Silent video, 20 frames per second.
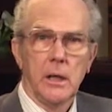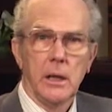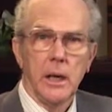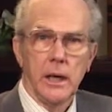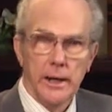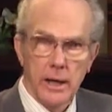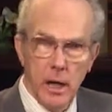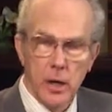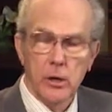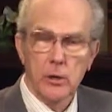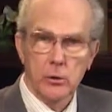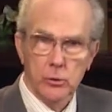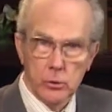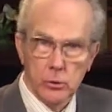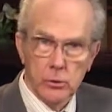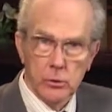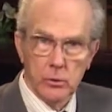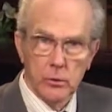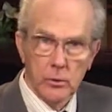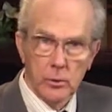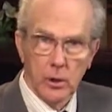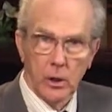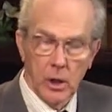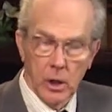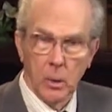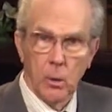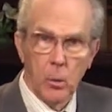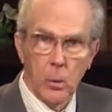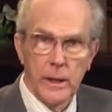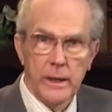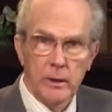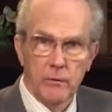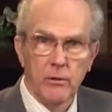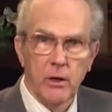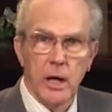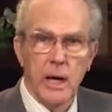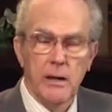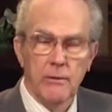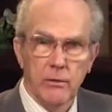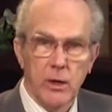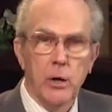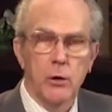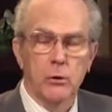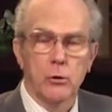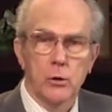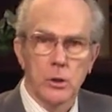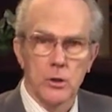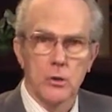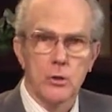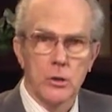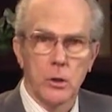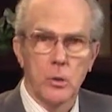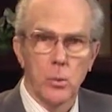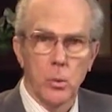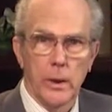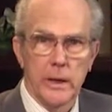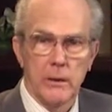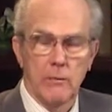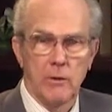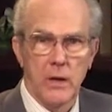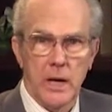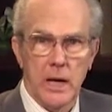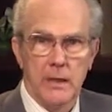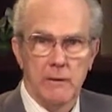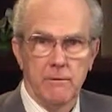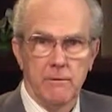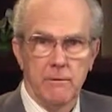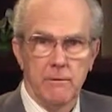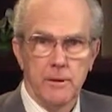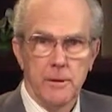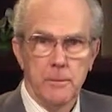and our way of life, our Christian way of life.